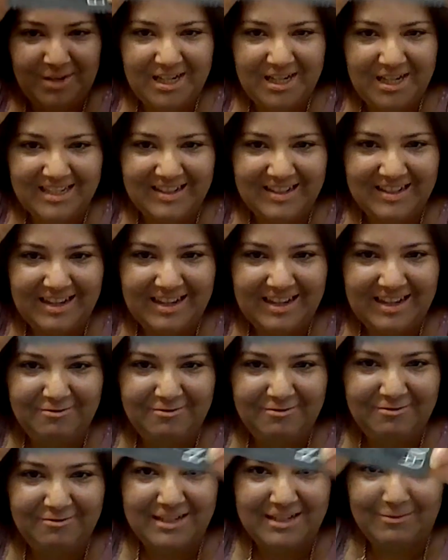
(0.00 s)
to left,
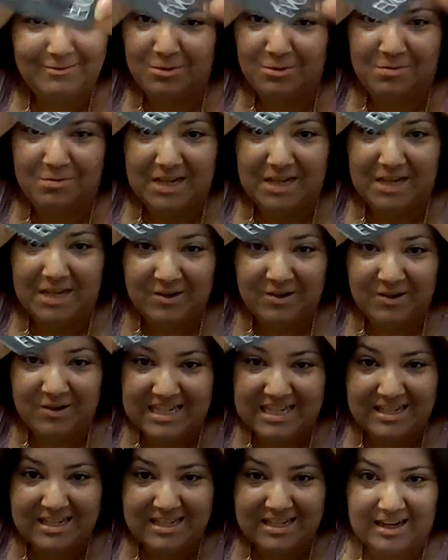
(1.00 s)
which would make no
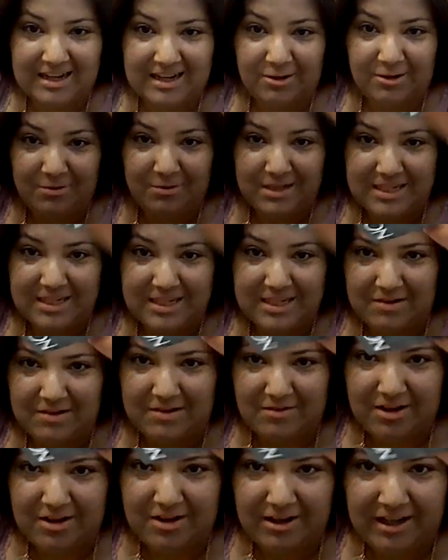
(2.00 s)
sense at all
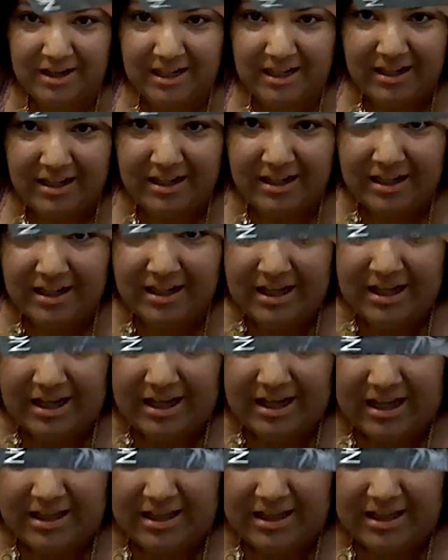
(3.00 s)
whatsoever, and